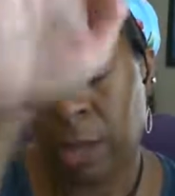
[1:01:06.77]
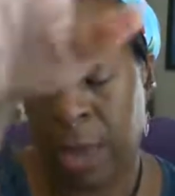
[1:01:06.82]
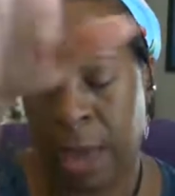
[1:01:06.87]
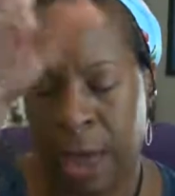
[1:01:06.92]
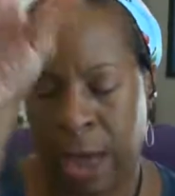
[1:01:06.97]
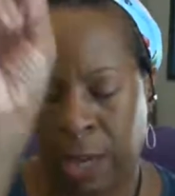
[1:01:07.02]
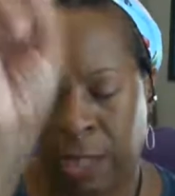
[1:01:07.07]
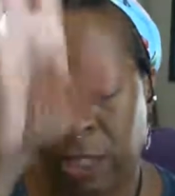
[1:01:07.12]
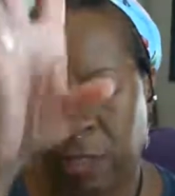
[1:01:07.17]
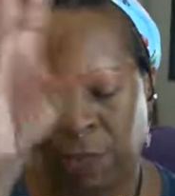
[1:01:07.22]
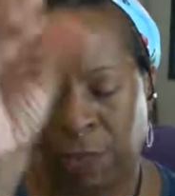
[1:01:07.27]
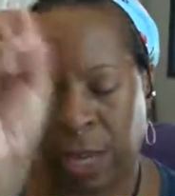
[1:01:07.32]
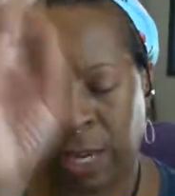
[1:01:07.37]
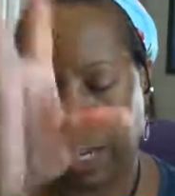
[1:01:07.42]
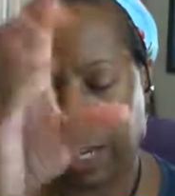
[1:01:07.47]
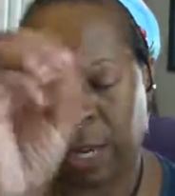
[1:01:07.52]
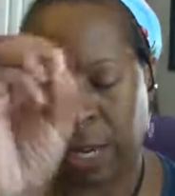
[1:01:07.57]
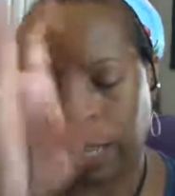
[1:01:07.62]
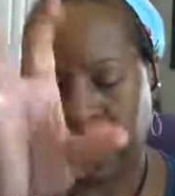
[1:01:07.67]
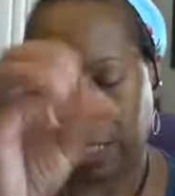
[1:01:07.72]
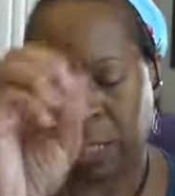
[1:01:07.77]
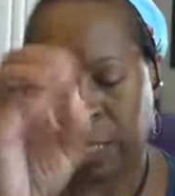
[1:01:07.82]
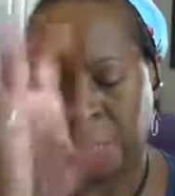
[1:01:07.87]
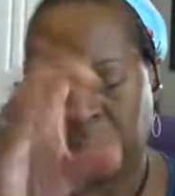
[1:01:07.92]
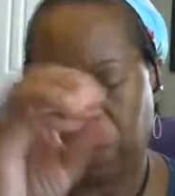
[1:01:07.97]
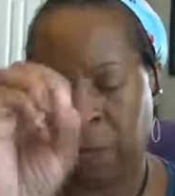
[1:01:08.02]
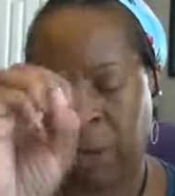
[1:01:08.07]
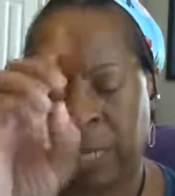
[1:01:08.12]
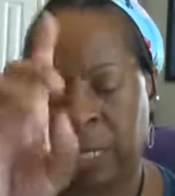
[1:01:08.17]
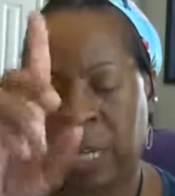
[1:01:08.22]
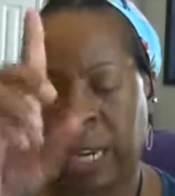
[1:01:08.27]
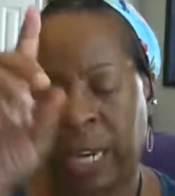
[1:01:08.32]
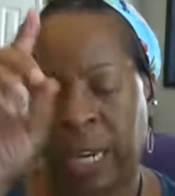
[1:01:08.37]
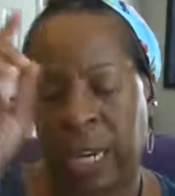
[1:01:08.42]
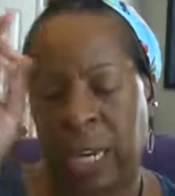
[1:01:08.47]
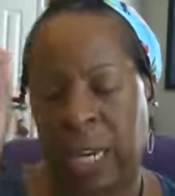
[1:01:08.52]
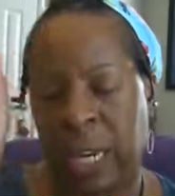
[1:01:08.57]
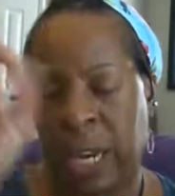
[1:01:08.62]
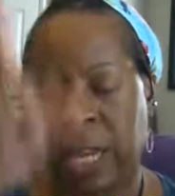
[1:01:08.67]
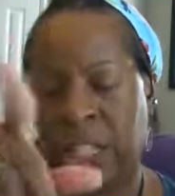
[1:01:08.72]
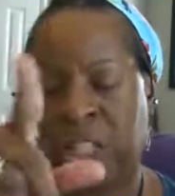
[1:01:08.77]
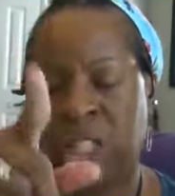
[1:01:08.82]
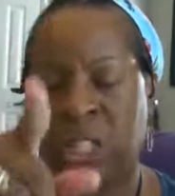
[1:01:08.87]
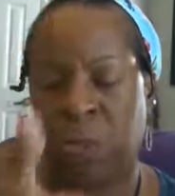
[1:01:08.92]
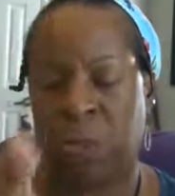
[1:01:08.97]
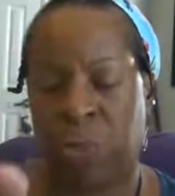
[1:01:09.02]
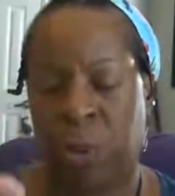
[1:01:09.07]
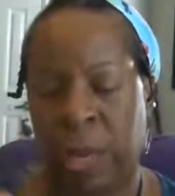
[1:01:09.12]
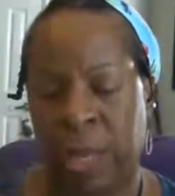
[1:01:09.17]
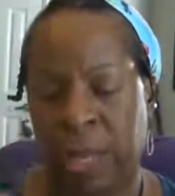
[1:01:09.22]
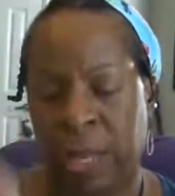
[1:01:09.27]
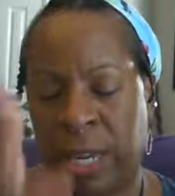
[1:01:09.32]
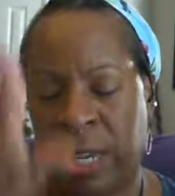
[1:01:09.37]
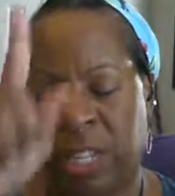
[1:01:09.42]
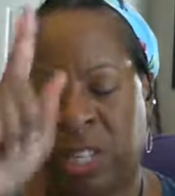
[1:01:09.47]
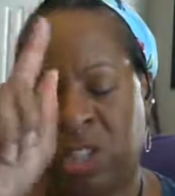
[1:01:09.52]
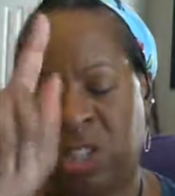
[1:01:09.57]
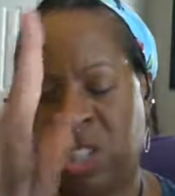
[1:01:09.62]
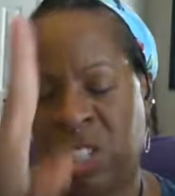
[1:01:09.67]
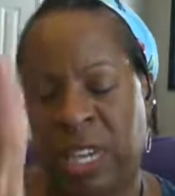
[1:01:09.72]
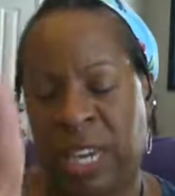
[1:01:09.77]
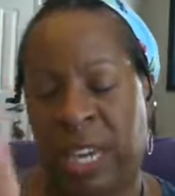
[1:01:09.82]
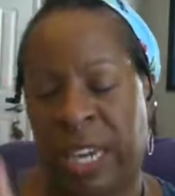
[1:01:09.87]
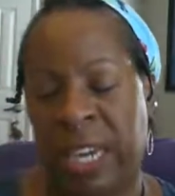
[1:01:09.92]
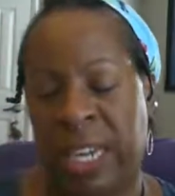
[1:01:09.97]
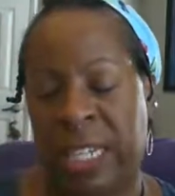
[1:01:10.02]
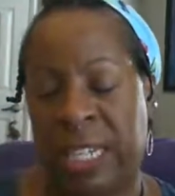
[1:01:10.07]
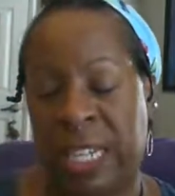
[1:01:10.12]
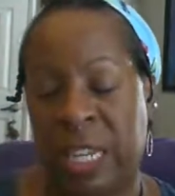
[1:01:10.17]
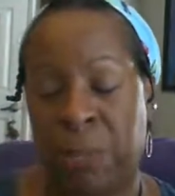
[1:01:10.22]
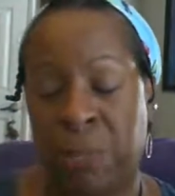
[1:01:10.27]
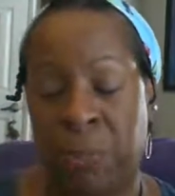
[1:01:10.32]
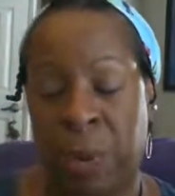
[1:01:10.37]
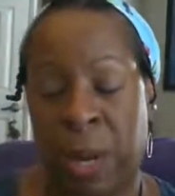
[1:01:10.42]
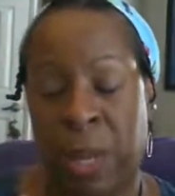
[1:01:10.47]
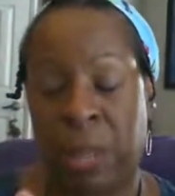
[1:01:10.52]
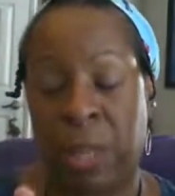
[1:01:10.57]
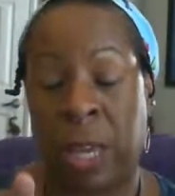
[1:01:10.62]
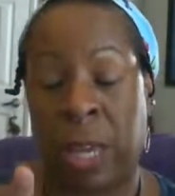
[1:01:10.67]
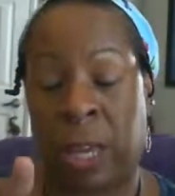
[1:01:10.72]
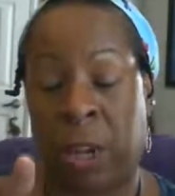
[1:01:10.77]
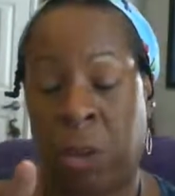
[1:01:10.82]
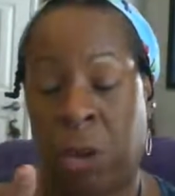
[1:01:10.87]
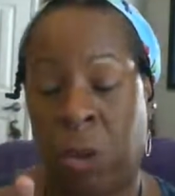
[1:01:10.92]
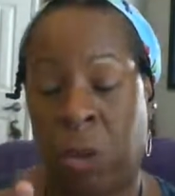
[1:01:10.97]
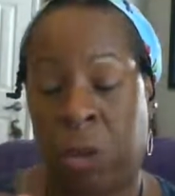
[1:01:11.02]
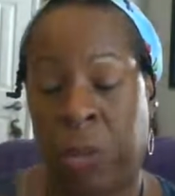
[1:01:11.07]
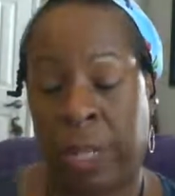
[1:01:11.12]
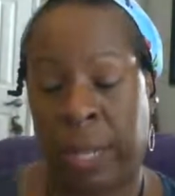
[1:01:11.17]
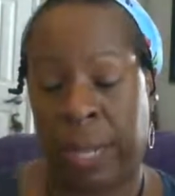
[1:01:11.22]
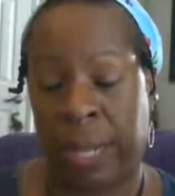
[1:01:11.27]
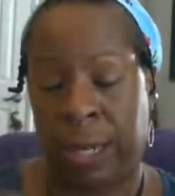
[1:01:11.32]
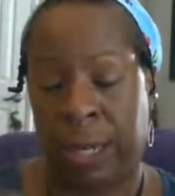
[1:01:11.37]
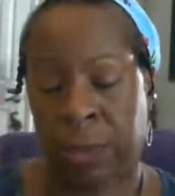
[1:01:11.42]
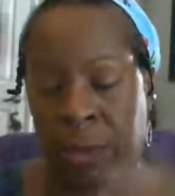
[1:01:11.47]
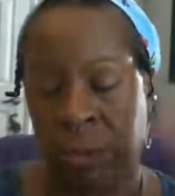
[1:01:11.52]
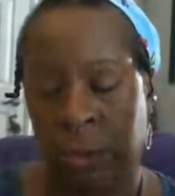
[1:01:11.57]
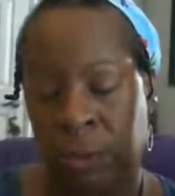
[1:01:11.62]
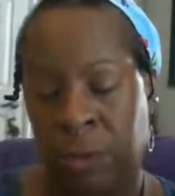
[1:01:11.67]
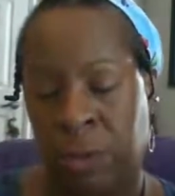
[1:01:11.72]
Activate and accelerate, taking a nice deep breath. I need you taking a deep breath and hold it.